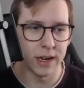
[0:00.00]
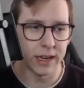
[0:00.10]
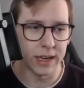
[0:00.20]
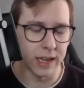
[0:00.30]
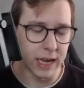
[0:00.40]

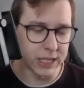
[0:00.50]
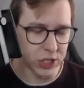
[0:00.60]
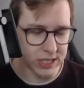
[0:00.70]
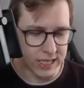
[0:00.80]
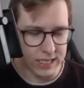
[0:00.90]
Like, it
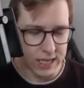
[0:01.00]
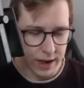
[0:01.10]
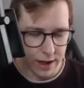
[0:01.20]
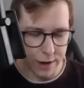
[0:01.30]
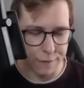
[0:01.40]
just needs
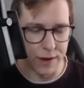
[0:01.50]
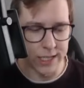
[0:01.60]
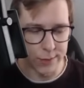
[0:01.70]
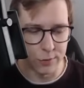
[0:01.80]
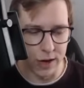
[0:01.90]
a
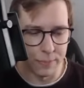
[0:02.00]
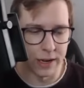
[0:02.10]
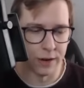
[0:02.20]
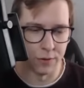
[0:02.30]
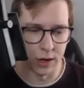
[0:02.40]
fast move
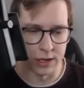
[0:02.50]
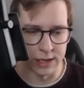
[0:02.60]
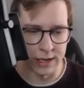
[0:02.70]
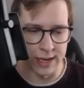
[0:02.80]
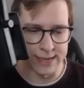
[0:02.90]
update for it.
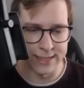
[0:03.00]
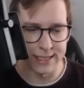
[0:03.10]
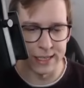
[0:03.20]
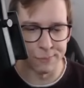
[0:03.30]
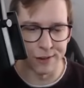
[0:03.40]
It has
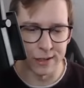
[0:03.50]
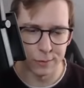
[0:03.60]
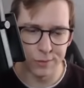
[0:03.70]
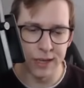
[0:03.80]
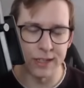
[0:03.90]
like some fast
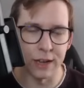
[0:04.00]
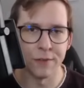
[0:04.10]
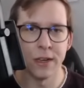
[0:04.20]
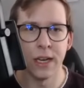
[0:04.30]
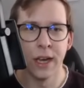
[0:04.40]
moves that
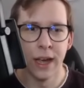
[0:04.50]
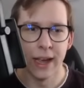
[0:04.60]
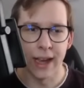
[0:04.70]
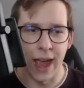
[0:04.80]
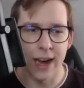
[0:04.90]
definitely
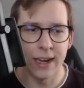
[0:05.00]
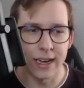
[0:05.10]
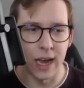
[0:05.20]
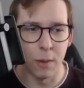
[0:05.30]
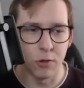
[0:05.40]
can
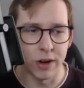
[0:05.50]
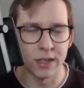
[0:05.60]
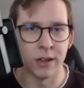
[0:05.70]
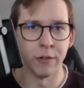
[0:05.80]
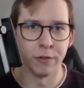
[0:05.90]
get
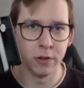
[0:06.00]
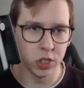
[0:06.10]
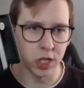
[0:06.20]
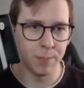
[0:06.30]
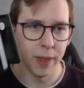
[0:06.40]
upgraded in the
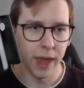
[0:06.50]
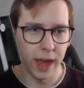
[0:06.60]
future.